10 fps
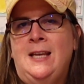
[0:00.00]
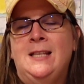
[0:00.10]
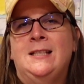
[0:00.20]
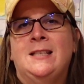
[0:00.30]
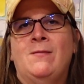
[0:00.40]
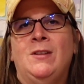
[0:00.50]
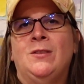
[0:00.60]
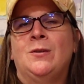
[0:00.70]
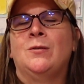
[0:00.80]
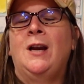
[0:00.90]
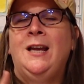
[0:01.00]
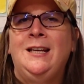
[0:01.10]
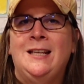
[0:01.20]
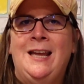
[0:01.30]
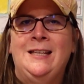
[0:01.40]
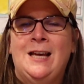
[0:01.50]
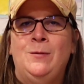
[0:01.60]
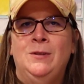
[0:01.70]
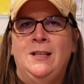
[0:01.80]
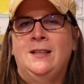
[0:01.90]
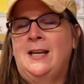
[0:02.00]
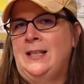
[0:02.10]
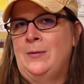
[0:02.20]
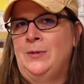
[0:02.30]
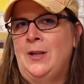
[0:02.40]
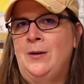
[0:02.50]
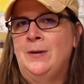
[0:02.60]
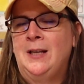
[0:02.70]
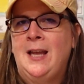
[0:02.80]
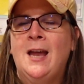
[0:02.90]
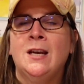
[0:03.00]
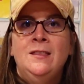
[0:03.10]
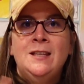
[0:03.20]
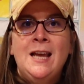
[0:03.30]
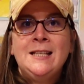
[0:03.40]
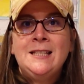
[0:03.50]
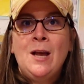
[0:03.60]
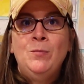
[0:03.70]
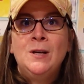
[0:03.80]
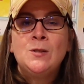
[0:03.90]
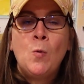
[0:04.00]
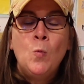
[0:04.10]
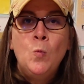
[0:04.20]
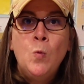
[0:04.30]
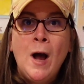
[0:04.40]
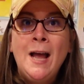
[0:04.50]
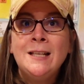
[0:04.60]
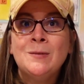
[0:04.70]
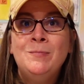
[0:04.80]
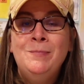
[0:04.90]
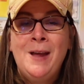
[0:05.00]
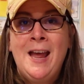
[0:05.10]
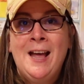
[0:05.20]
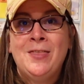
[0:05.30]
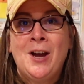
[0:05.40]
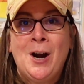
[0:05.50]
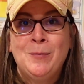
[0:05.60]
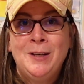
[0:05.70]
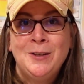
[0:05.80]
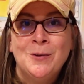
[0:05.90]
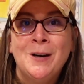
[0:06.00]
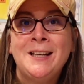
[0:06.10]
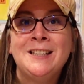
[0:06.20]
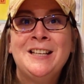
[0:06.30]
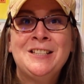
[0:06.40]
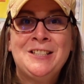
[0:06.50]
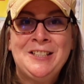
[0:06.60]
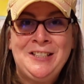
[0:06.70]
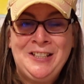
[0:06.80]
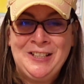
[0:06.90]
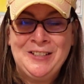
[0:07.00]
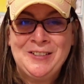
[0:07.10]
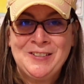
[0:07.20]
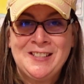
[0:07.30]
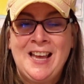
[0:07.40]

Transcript: in seventh grade. And I will link that down below again. The next step was what math are we going to use?